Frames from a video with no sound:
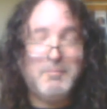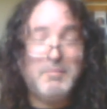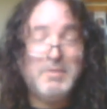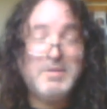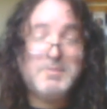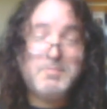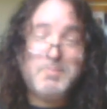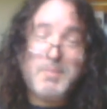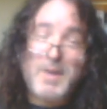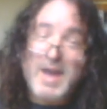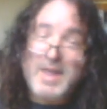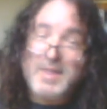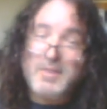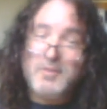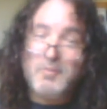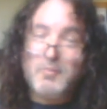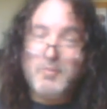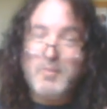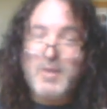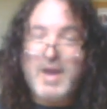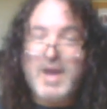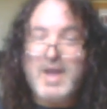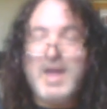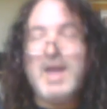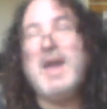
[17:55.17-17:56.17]
Uh, which,
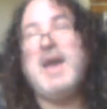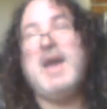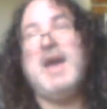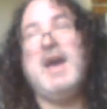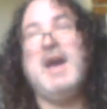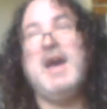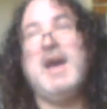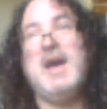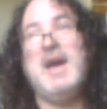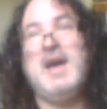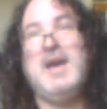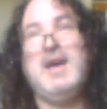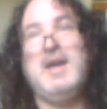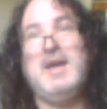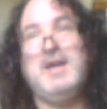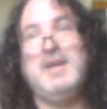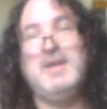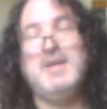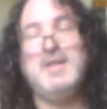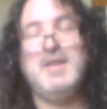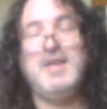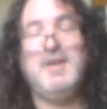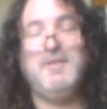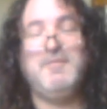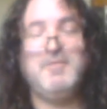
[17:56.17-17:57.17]
by the way,
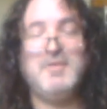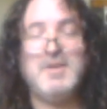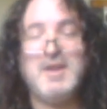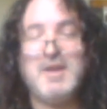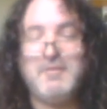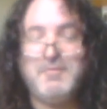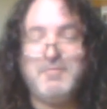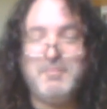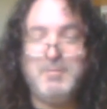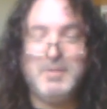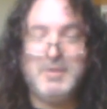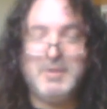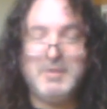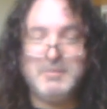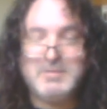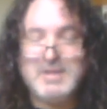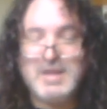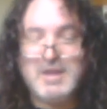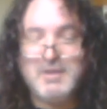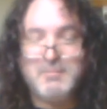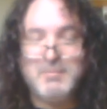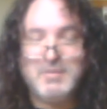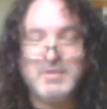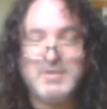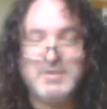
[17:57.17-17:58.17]
uh, if you're not
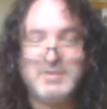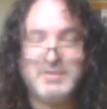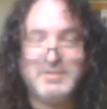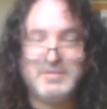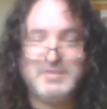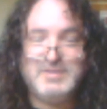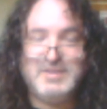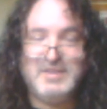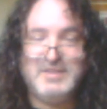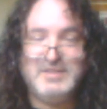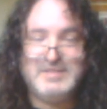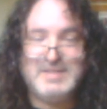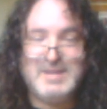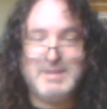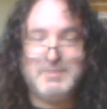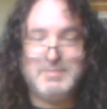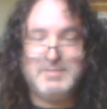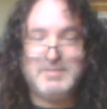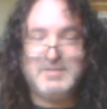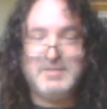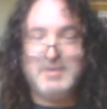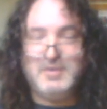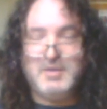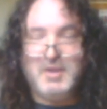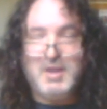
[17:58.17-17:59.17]
familiar with the original
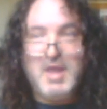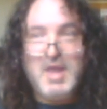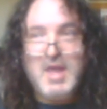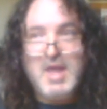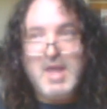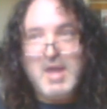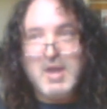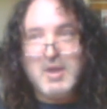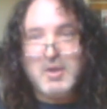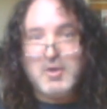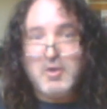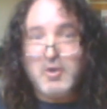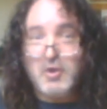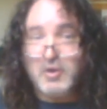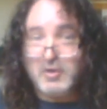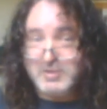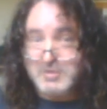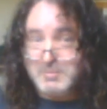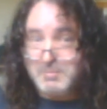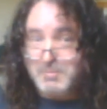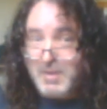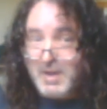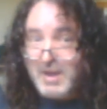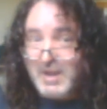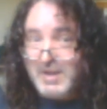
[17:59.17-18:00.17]
series episode,
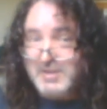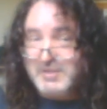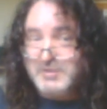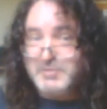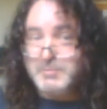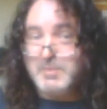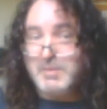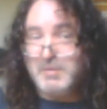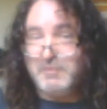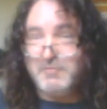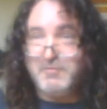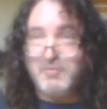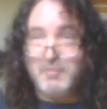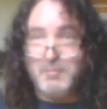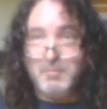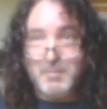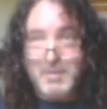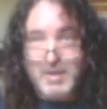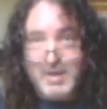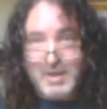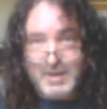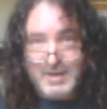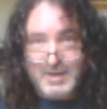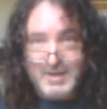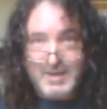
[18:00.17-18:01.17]
Kirk's
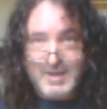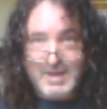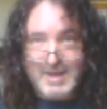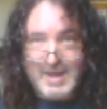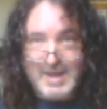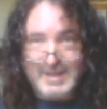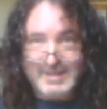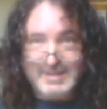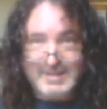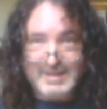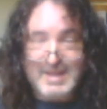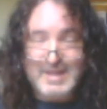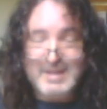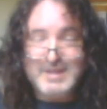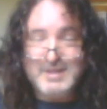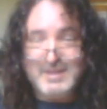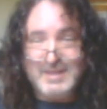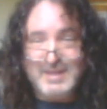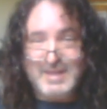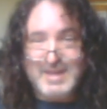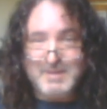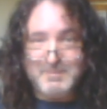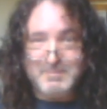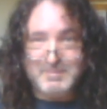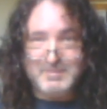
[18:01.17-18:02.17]
punishment for Mudd
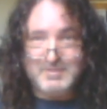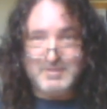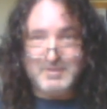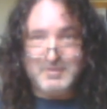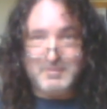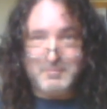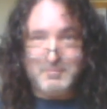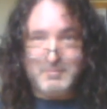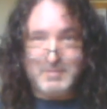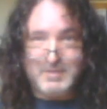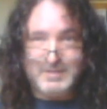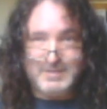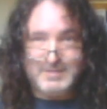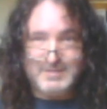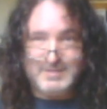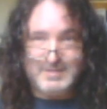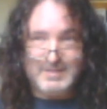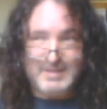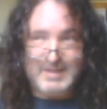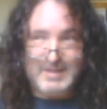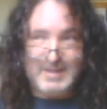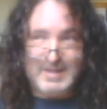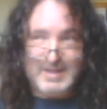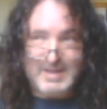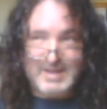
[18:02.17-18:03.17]
at the end of the episode,
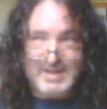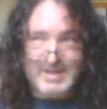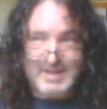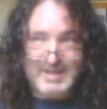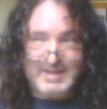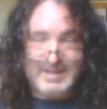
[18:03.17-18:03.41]
once